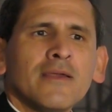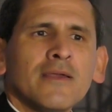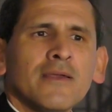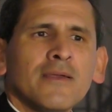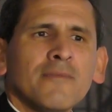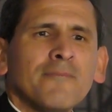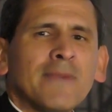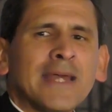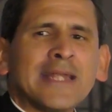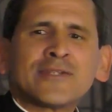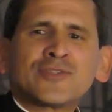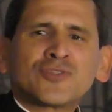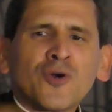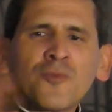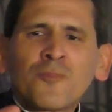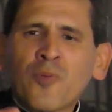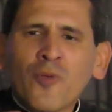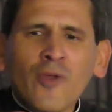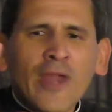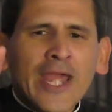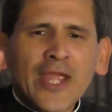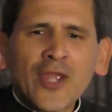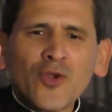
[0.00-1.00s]
Mental
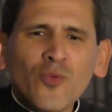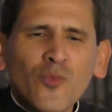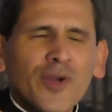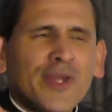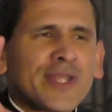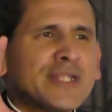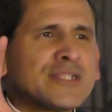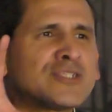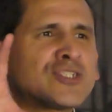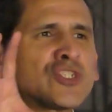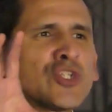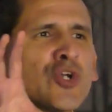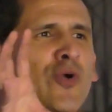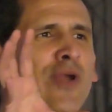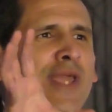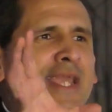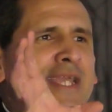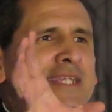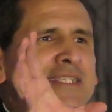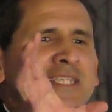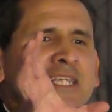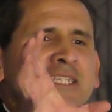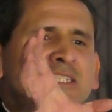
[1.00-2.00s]
prayer, what it's
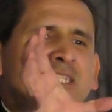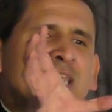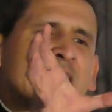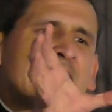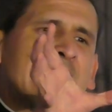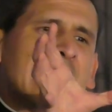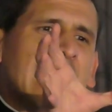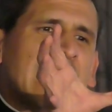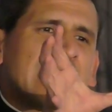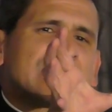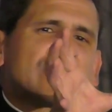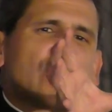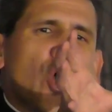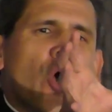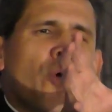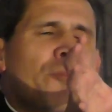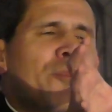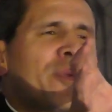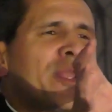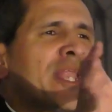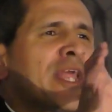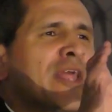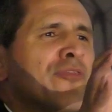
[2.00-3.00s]
doing is it's
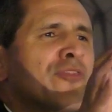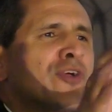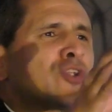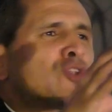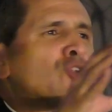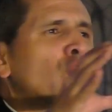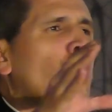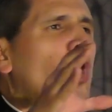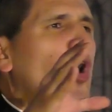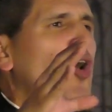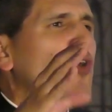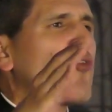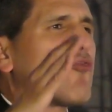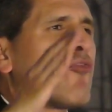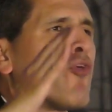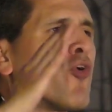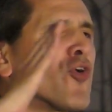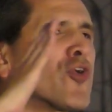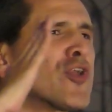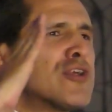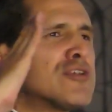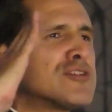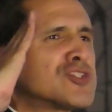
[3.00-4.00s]
opening the door
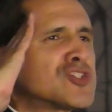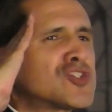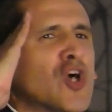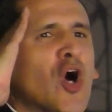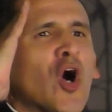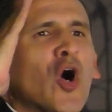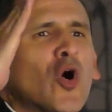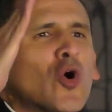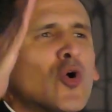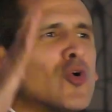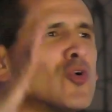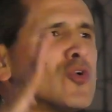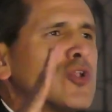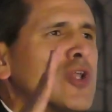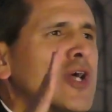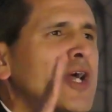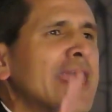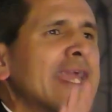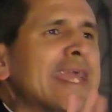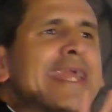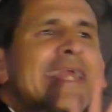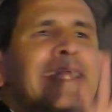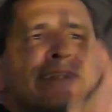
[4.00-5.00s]
for your
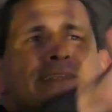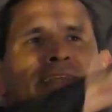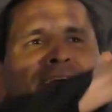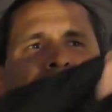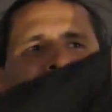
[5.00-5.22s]
soul into